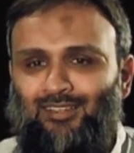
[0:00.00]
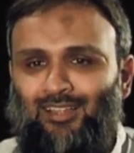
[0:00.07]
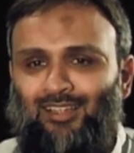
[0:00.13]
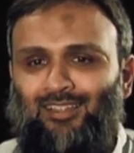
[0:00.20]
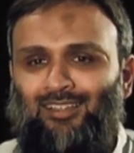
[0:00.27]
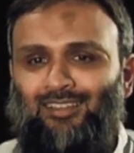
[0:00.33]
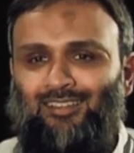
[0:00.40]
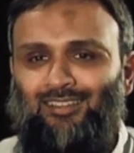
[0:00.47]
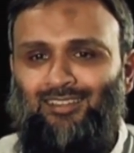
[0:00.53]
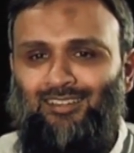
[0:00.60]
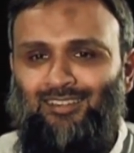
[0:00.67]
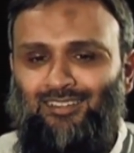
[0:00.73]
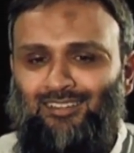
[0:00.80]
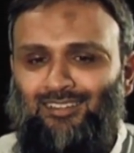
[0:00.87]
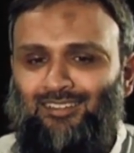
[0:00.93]
Allah
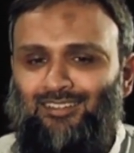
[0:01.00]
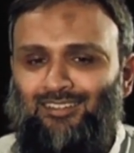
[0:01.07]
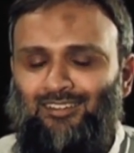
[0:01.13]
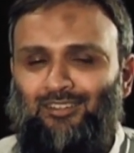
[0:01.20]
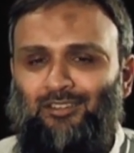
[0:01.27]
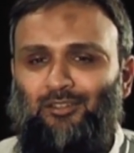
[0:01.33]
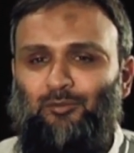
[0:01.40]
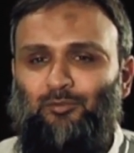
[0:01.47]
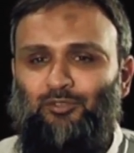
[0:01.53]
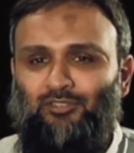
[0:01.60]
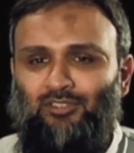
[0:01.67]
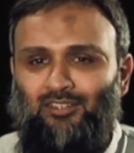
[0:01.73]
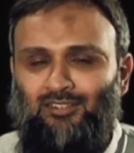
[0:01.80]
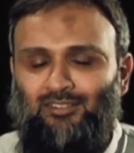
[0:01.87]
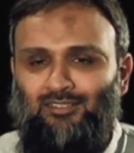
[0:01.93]

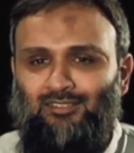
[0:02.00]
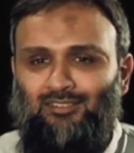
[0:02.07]
al-Musta'an.